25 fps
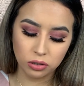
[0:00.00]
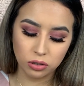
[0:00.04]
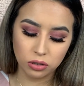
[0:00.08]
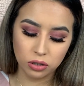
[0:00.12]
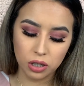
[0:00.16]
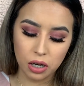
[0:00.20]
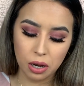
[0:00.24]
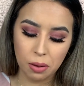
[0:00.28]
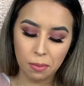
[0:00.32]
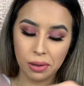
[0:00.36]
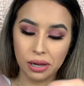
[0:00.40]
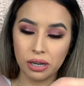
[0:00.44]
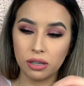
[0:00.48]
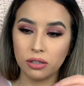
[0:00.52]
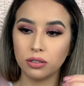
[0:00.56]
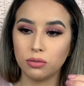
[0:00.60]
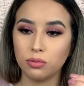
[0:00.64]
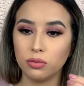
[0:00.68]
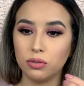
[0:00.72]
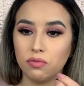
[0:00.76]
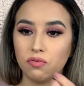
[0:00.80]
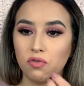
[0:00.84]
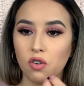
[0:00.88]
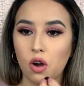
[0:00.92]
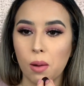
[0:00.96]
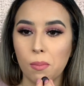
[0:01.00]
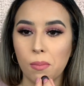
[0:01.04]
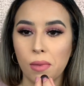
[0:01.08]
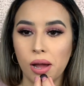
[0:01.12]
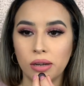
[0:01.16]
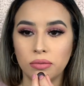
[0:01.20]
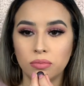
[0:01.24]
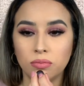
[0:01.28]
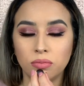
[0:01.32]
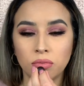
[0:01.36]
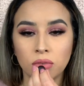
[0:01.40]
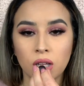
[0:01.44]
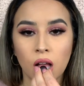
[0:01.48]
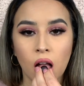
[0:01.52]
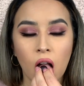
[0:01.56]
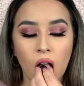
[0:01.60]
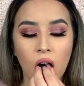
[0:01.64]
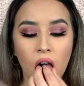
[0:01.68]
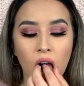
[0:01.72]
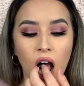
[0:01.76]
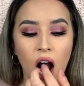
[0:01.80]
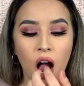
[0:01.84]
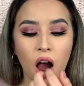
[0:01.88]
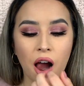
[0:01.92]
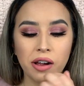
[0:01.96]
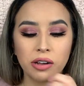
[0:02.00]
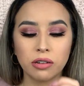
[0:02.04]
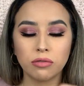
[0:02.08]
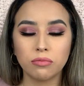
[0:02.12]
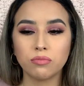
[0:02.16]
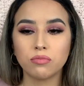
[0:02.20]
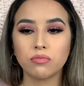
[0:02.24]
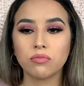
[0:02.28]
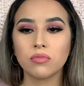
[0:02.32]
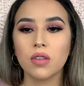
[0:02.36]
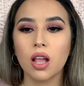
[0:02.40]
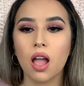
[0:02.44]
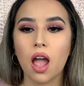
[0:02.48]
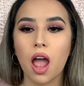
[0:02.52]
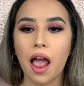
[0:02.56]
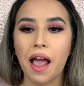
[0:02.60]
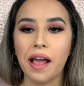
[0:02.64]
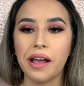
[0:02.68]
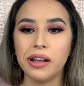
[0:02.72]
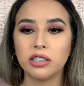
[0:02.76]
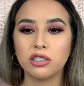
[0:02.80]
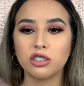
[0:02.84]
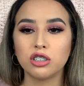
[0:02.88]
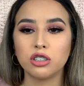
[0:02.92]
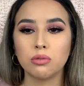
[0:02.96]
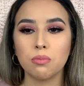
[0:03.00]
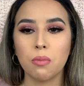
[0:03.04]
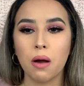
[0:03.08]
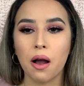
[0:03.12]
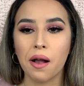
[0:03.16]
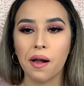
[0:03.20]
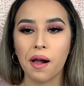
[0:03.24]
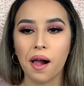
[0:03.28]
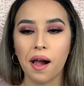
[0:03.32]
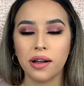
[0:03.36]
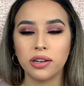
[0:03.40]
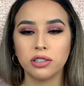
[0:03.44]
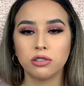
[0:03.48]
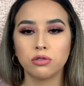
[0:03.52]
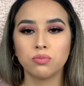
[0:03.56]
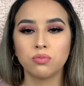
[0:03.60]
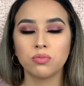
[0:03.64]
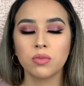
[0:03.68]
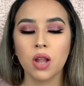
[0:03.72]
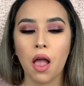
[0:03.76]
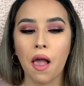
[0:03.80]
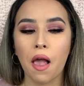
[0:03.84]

30 minutes before bed. ASMR guys